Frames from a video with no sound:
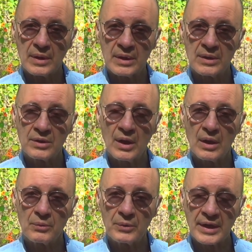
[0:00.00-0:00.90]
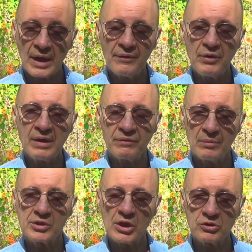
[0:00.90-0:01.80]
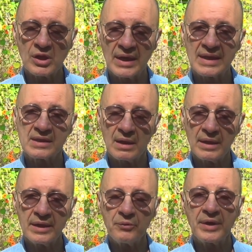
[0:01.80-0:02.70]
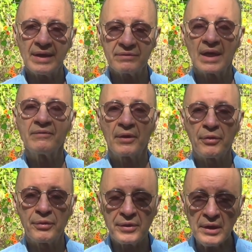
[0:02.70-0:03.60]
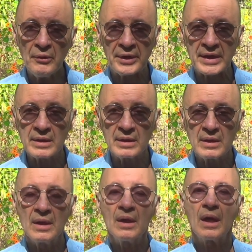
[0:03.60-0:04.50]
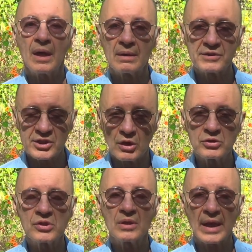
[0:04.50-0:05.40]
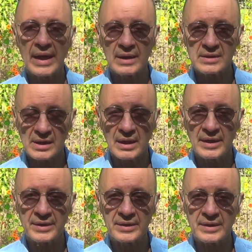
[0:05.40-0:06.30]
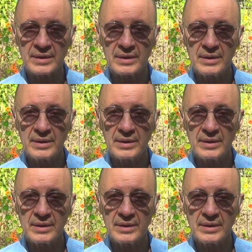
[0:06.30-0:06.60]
in recovering from social anxiety, we have to have a theory of social anxiety.